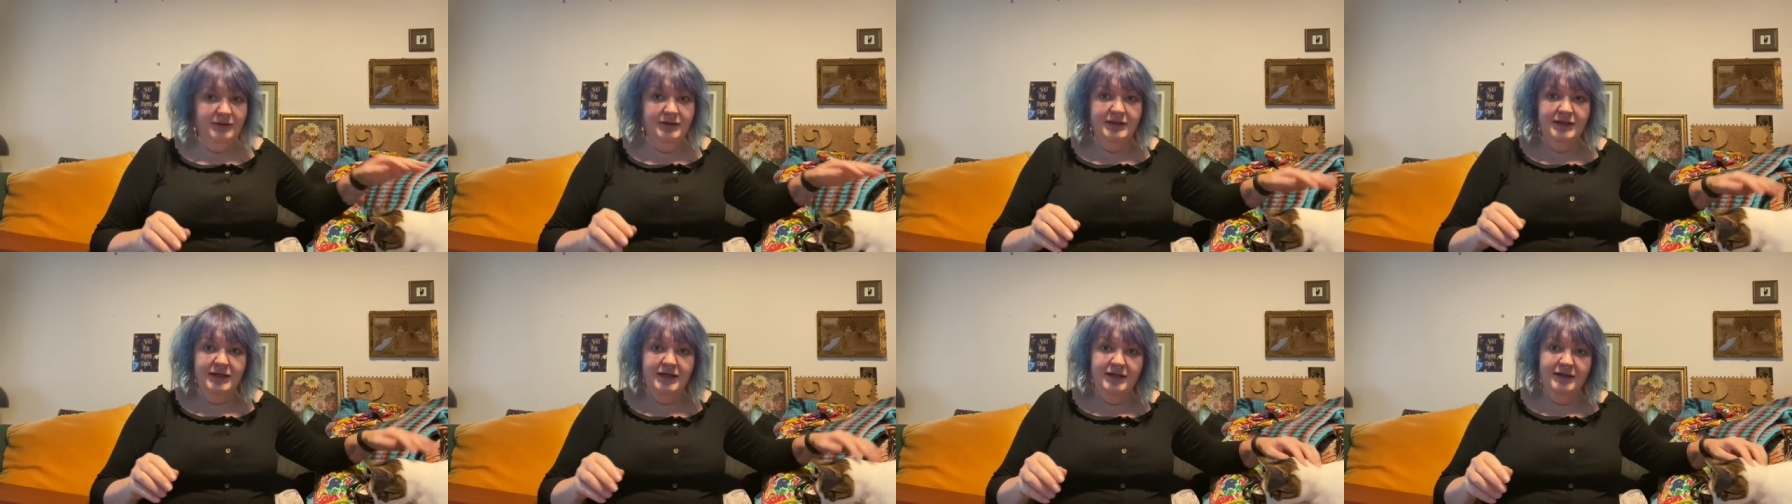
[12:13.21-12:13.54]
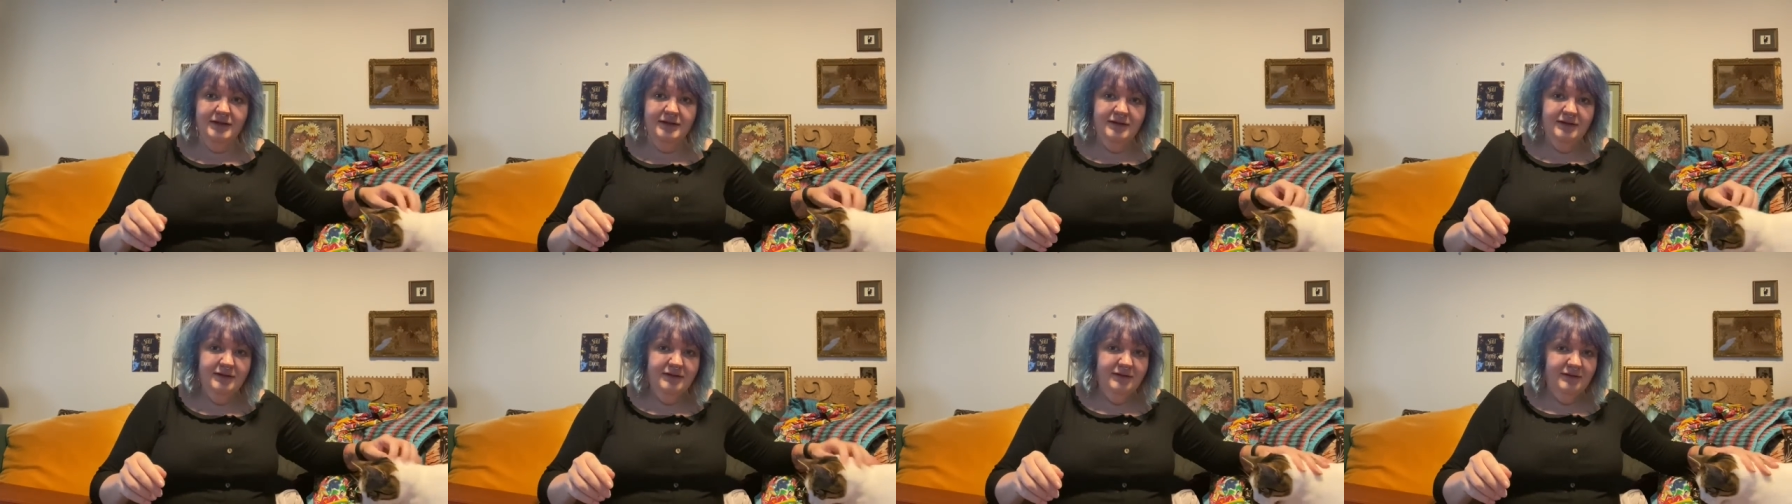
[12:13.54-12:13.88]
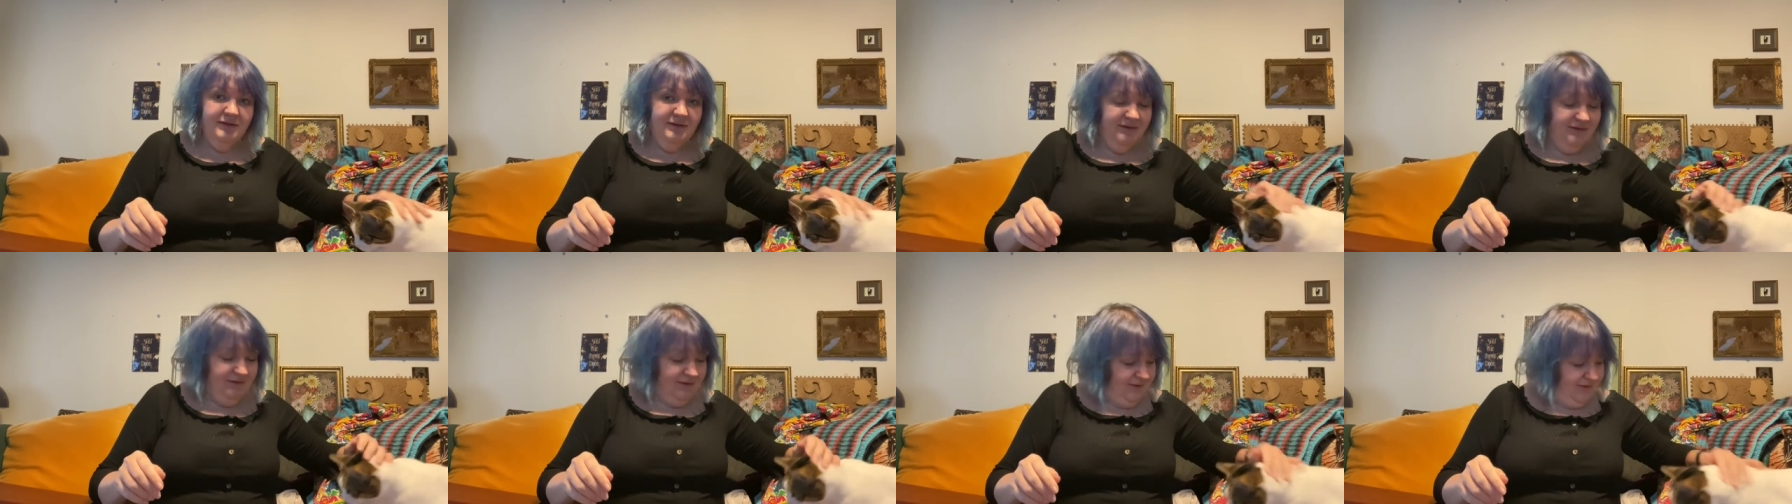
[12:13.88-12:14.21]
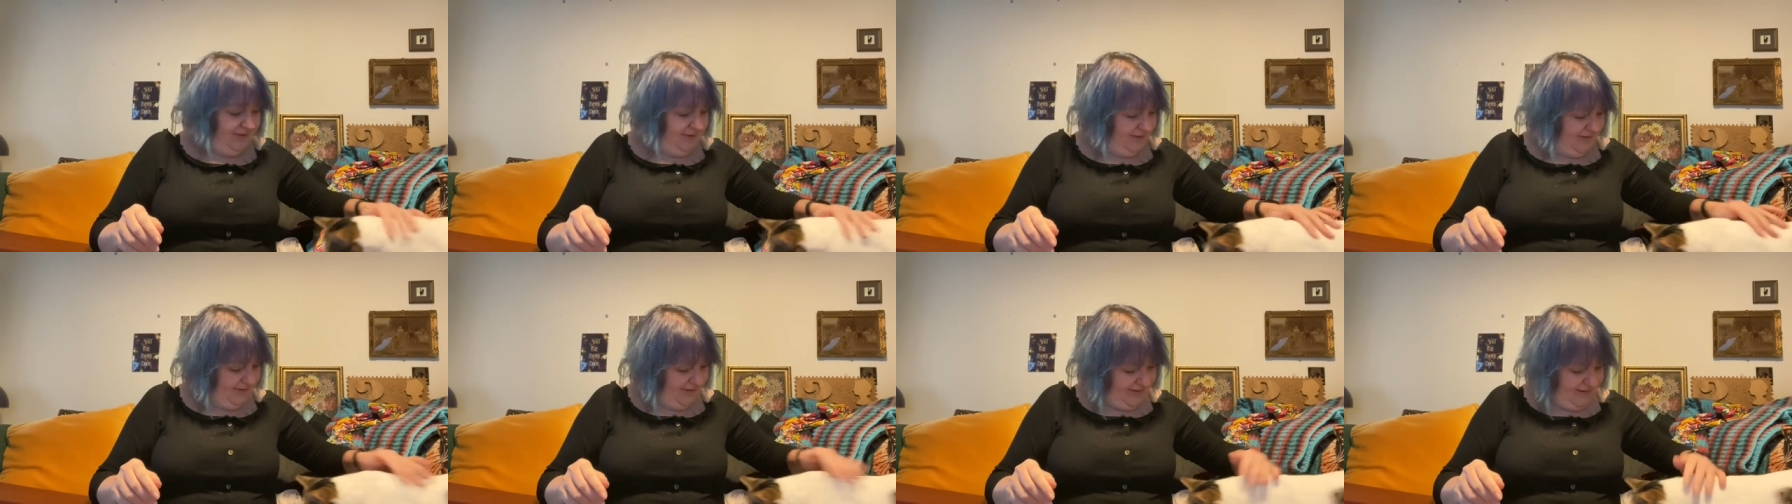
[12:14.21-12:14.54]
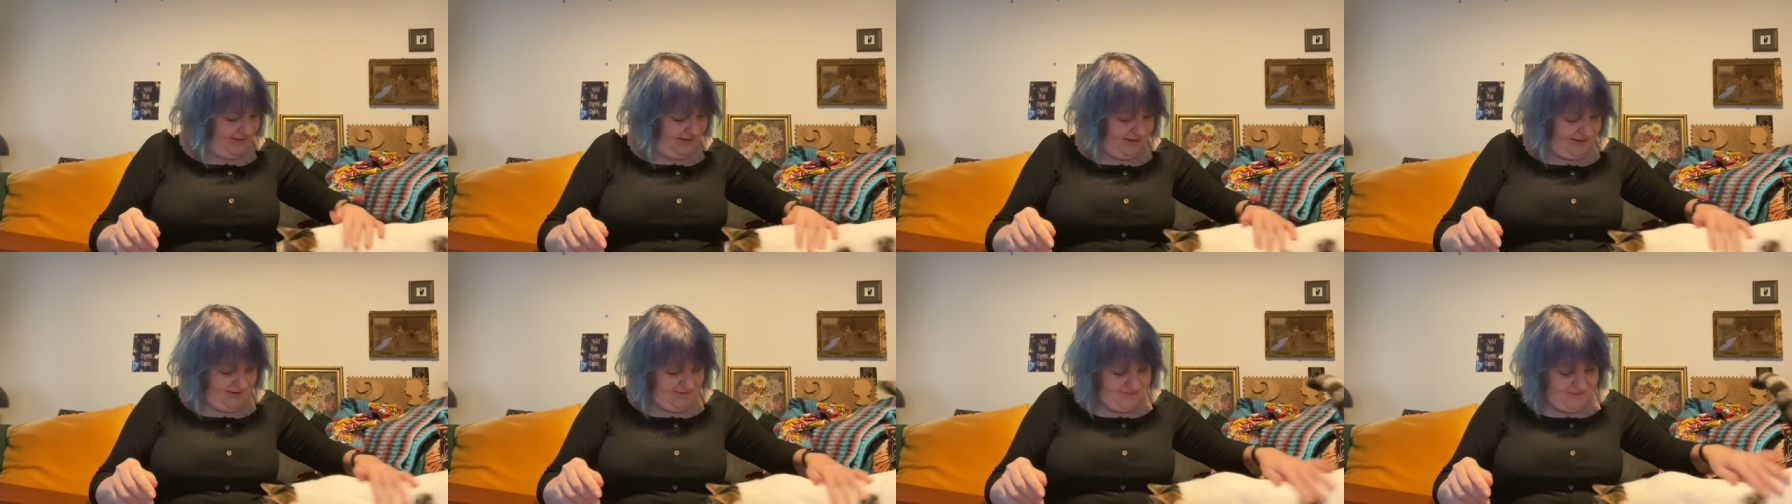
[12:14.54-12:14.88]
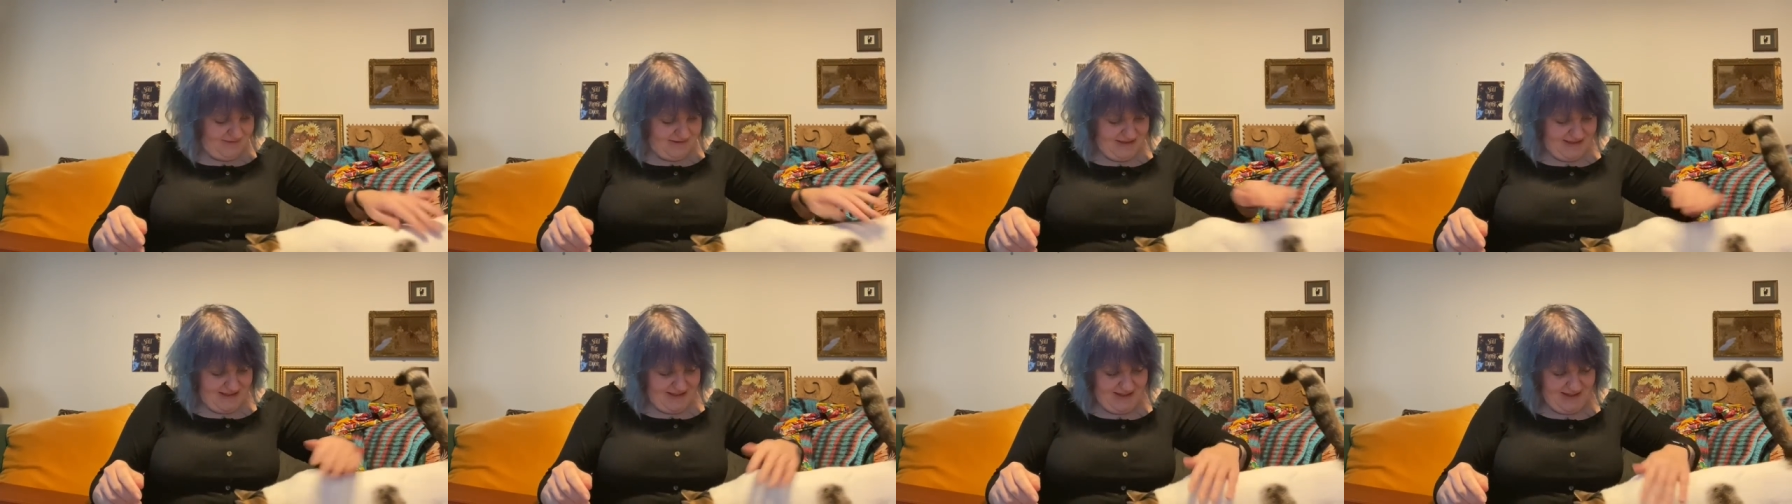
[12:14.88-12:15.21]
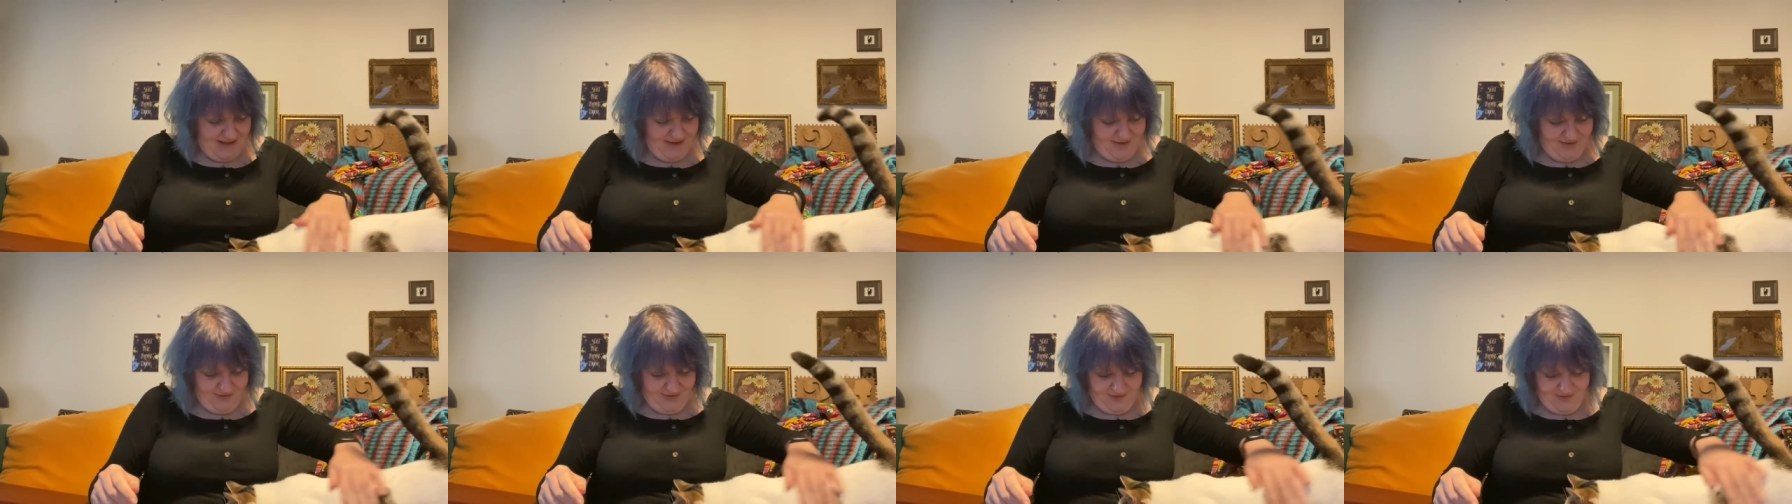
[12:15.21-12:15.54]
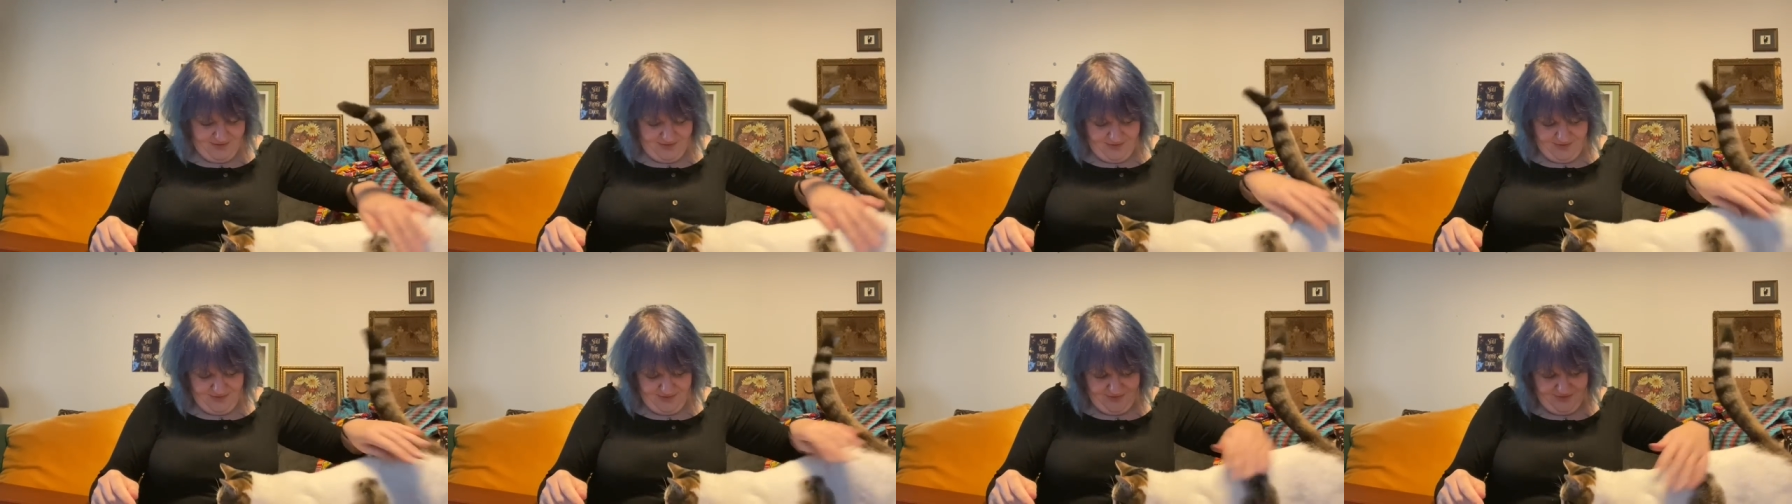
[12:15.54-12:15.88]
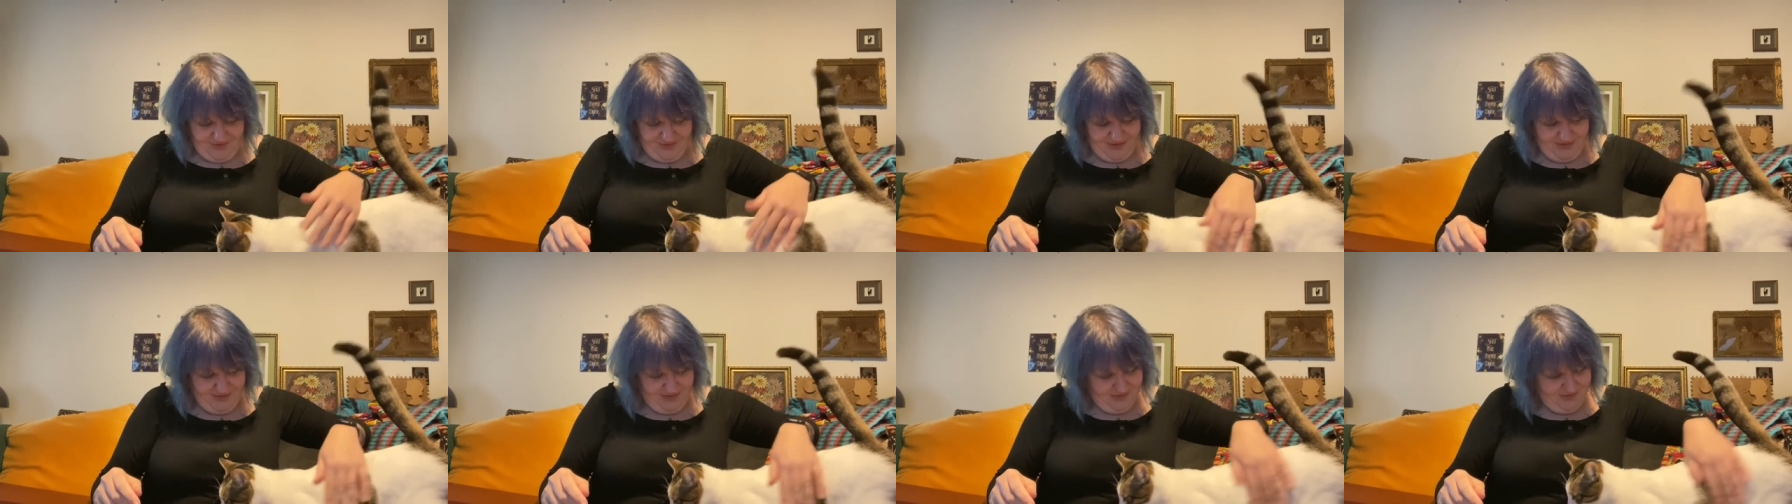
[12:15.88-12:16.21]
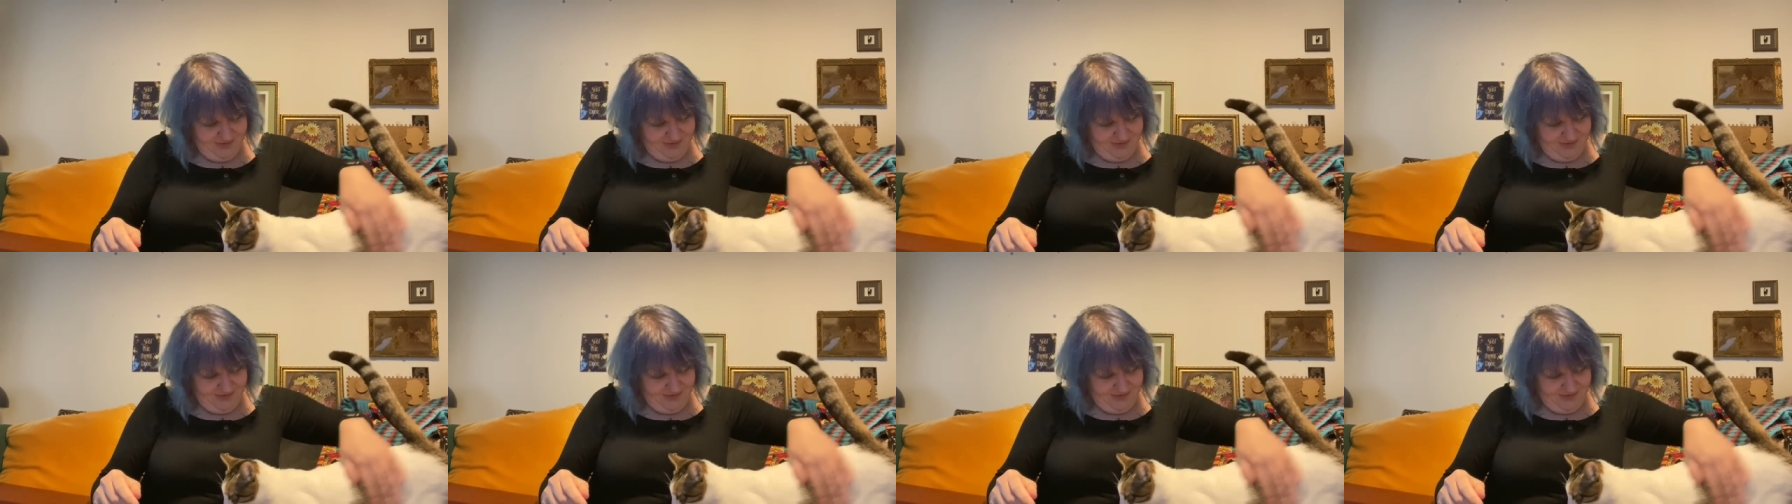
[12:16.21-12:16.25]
on then, come say hello.